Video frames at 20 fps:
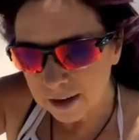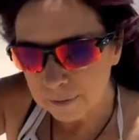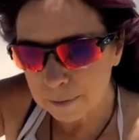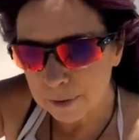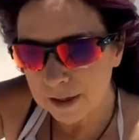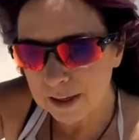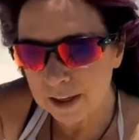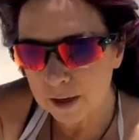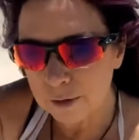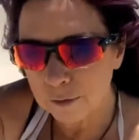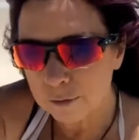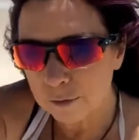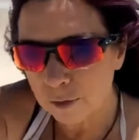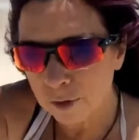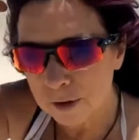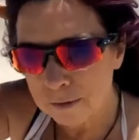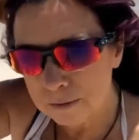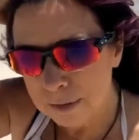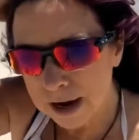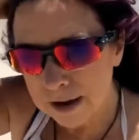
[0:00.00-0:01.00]
I've been here
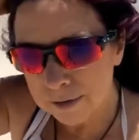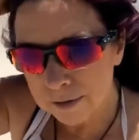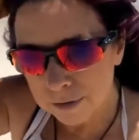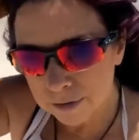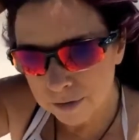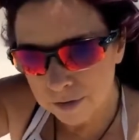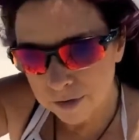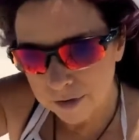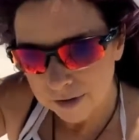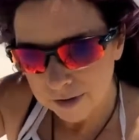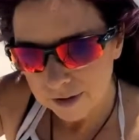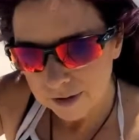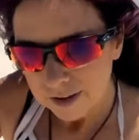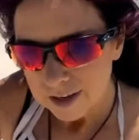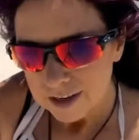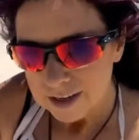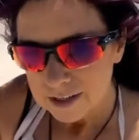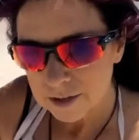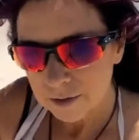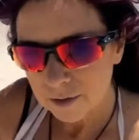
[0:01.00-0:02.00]
for a month.
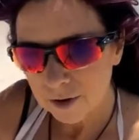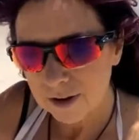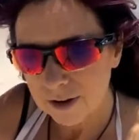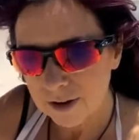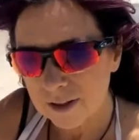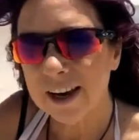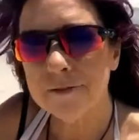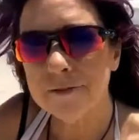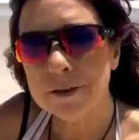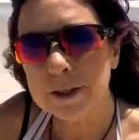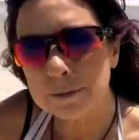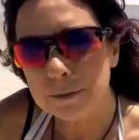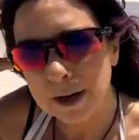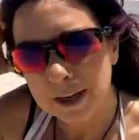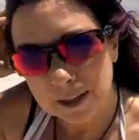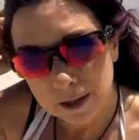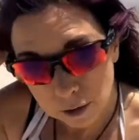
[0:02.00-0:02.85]
So all I have is my